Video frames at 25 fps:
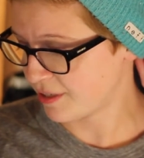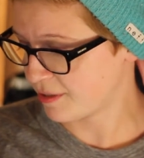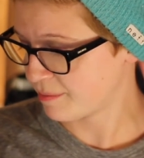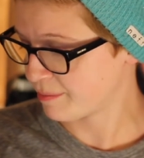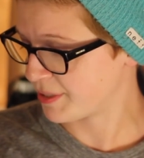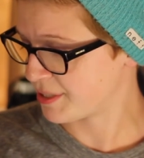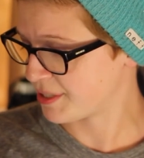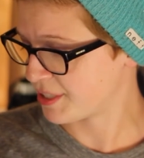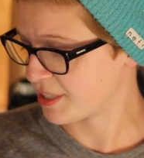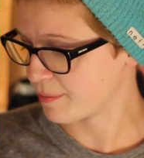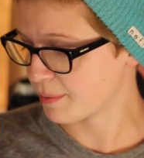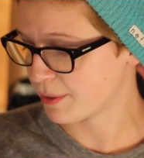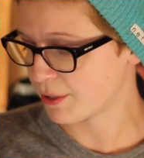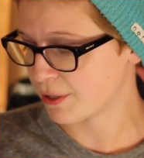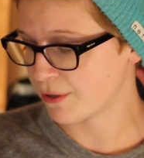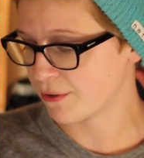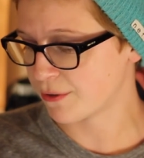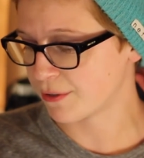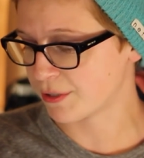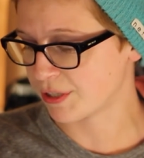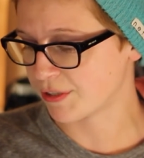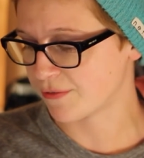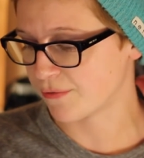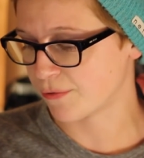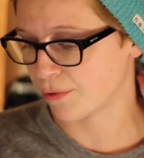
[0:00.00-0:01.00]
and my zip
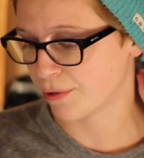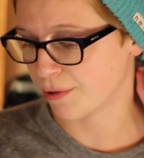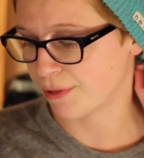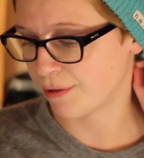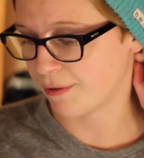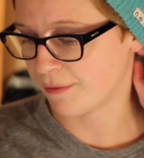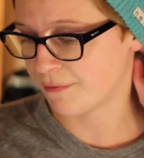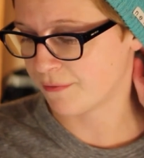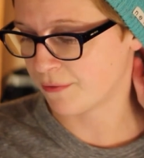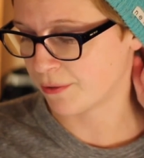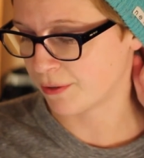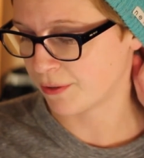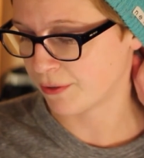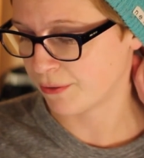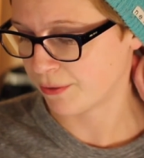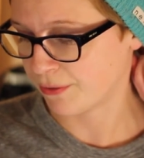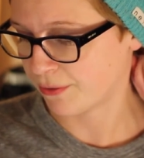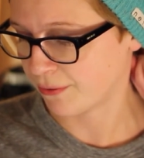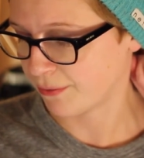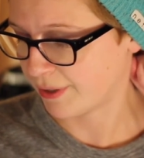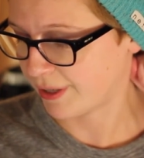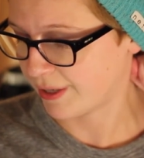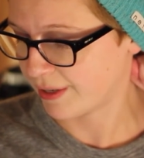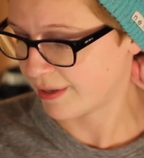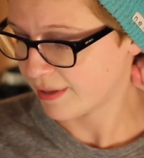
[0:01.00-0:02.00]
code is
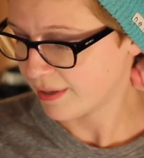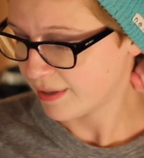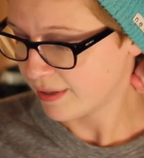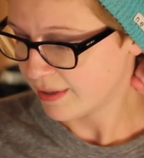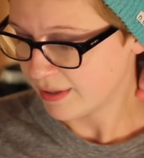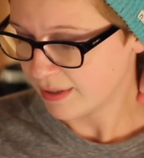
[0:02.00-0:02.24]
43403.